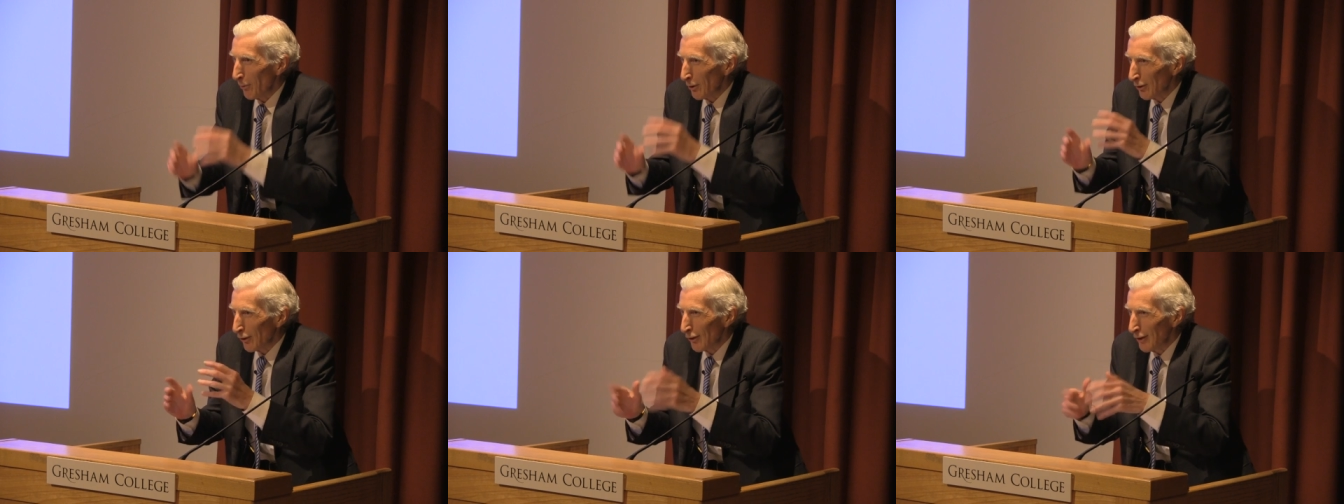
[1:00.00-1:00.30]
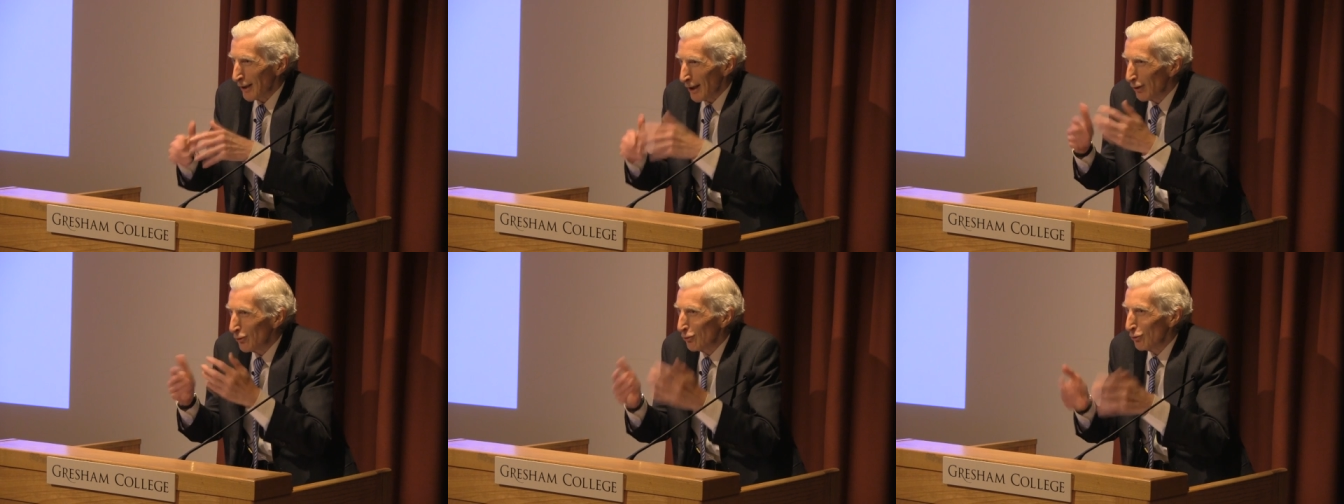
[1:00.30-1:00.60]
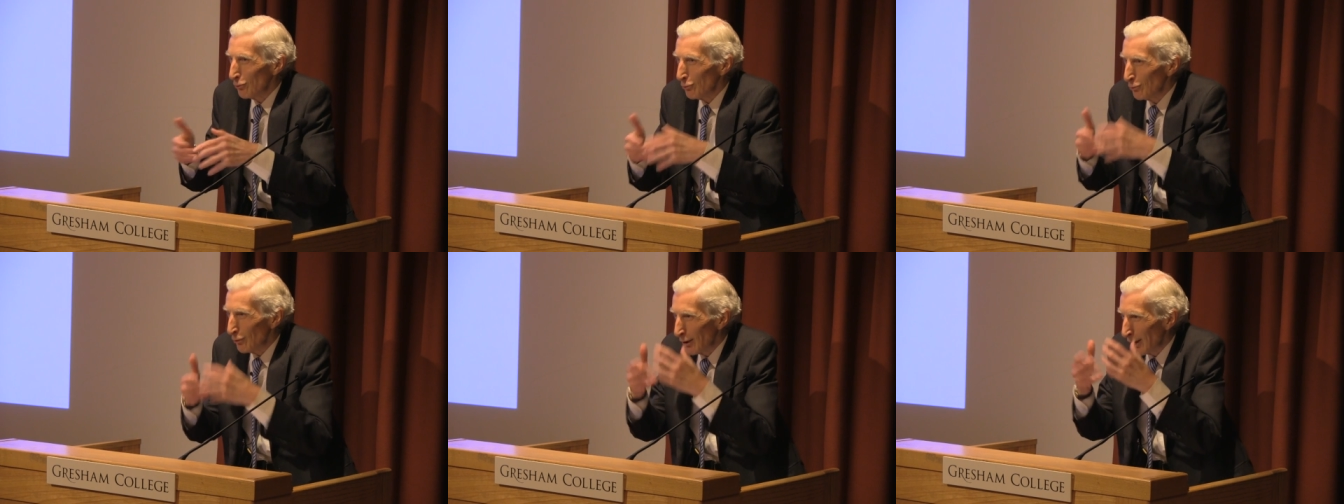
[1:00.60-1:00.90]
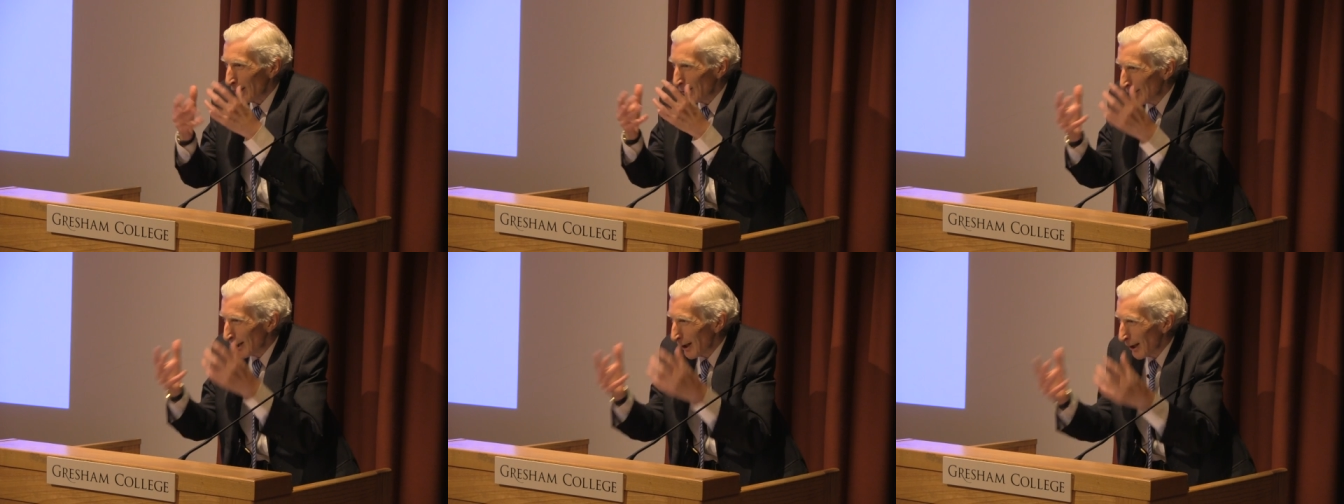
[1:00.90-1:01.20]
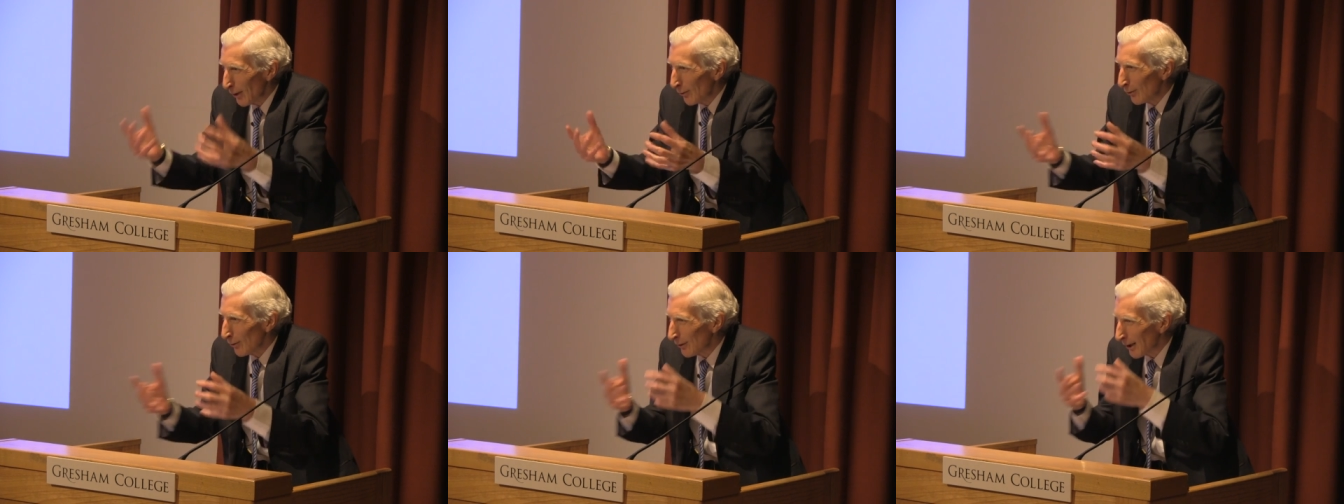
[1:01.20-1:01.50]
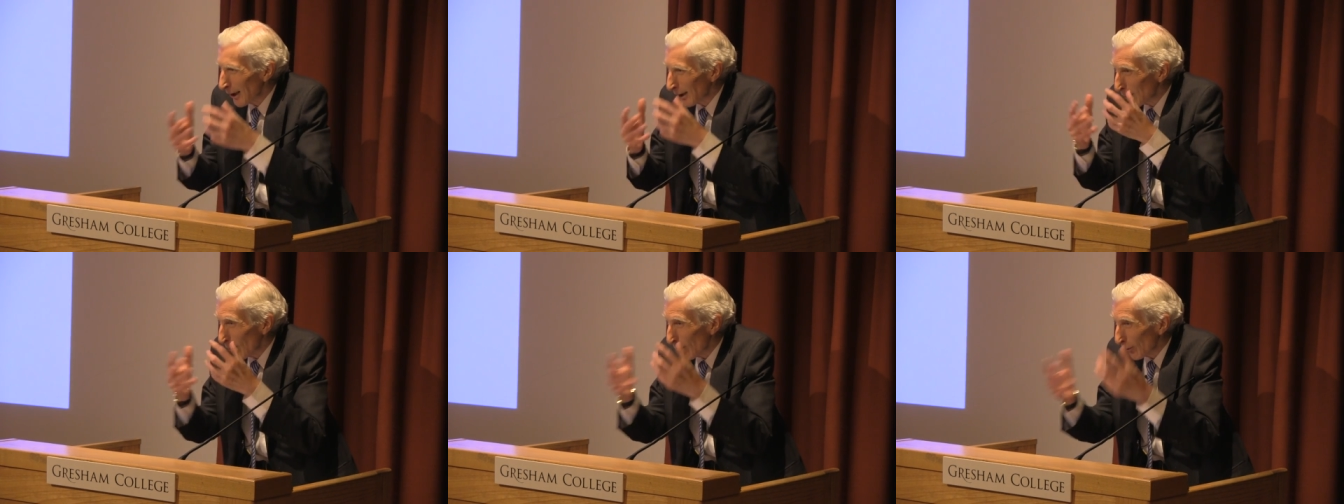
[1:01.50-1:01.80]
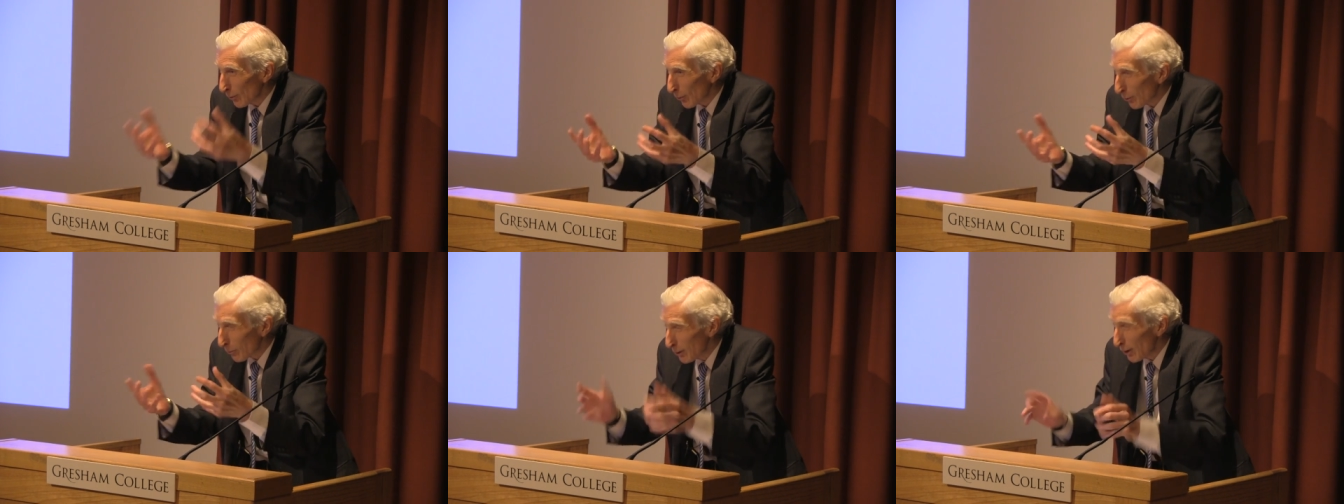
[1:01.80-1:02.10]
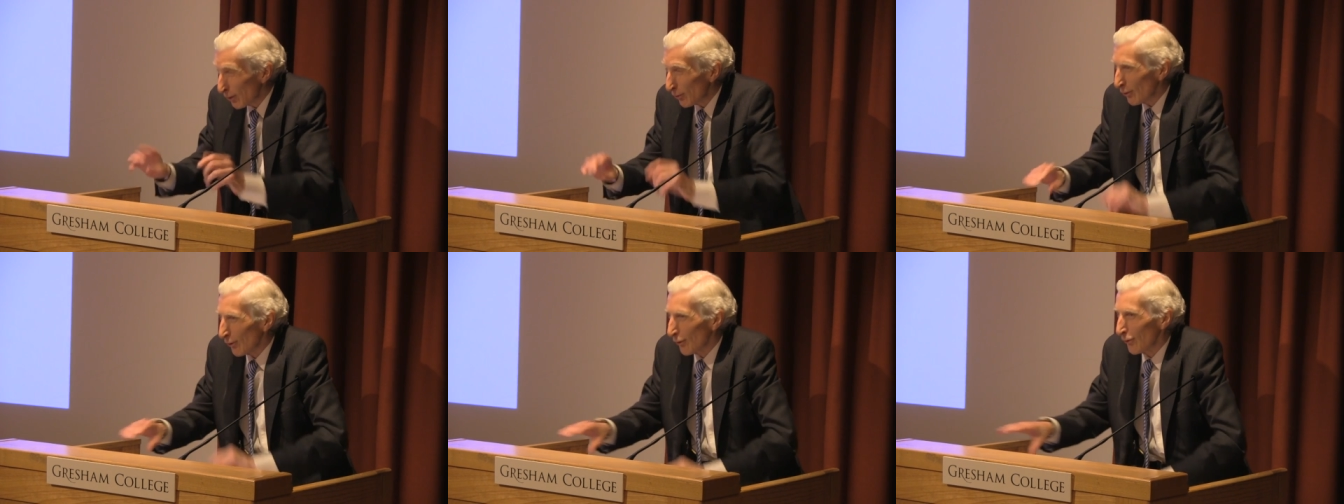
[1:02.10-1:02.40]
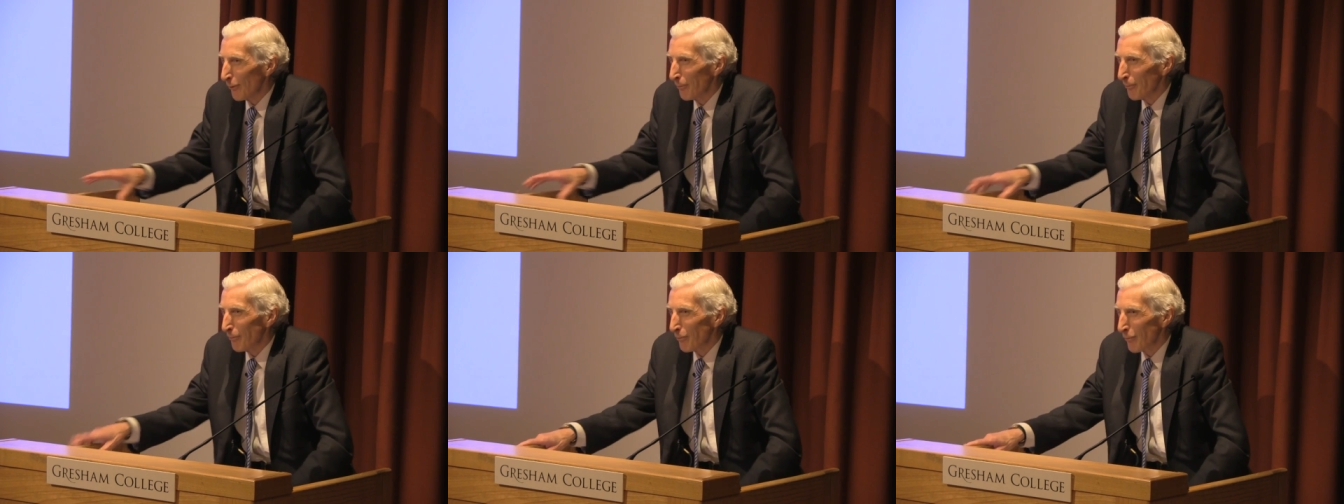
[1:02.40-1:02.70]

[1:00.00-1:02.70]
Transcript: which has led to intelligent technological creatures.